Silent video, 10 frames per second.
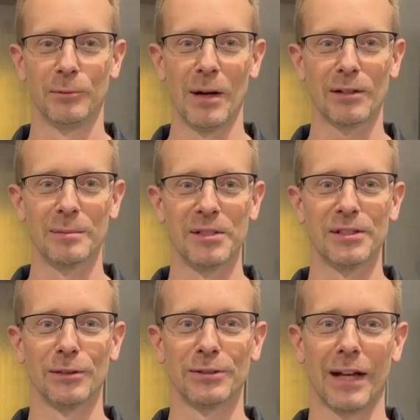Welcome to
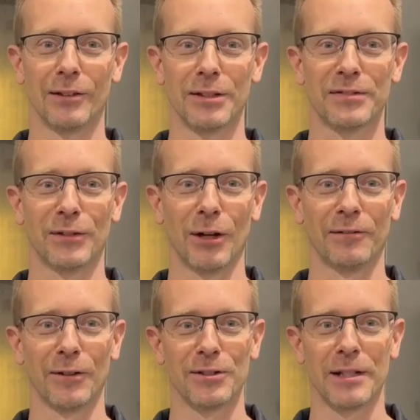Zero Tolerance for
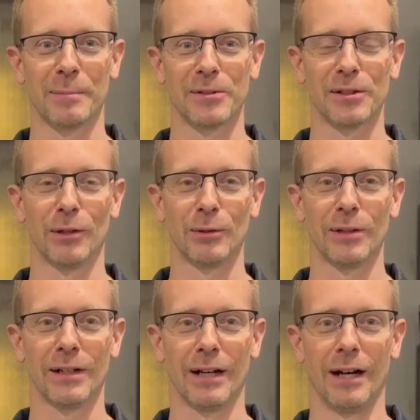our first
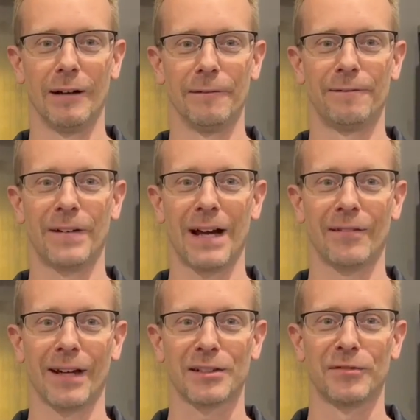episode of
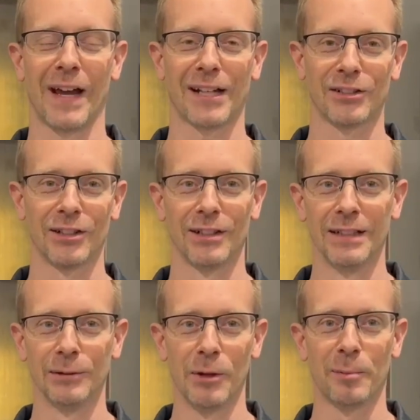5X Factor
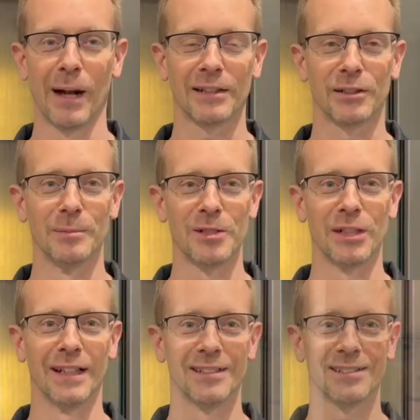with Practical
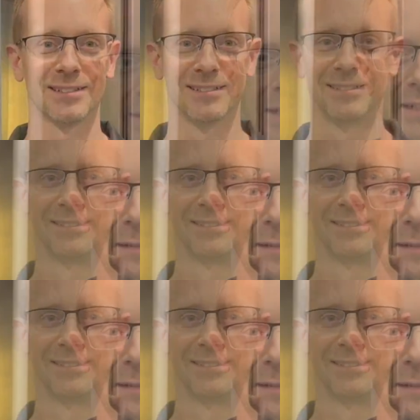Machinists. Today's